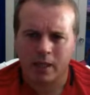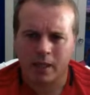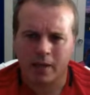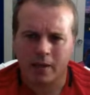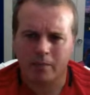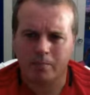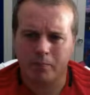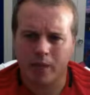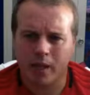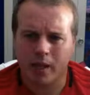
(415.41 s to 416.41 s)

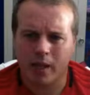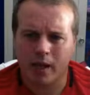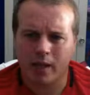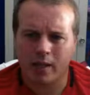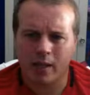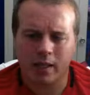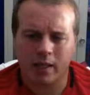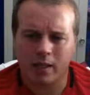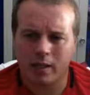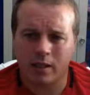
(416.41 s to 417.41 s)
And
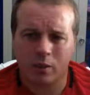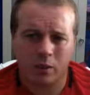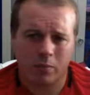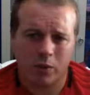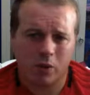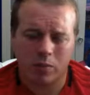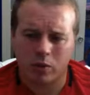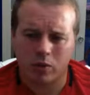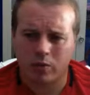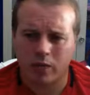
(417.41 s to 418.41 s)
both of them were
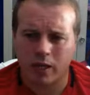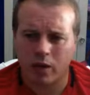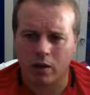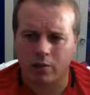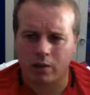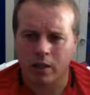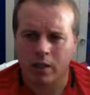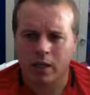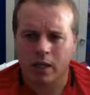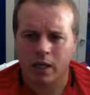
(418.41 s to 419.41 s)
just fairly awful.
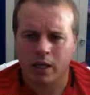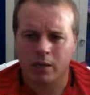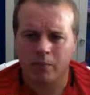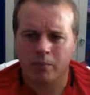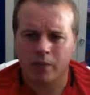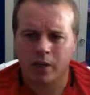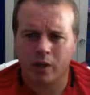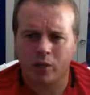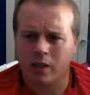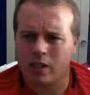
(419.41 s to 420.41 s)

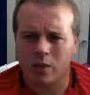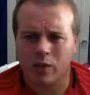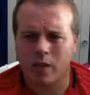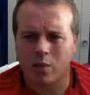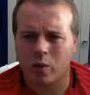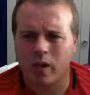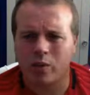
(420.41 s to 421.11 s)
Another thing as well is why you